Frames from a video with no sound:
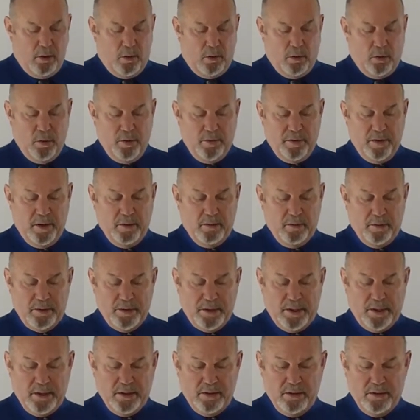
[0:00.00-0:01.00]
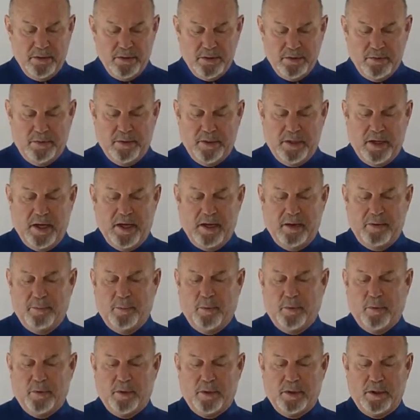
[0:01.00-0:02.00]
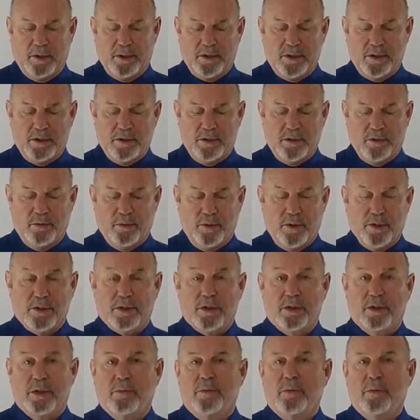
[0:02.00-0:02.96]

or they were diagnosed when they had a borderline situation.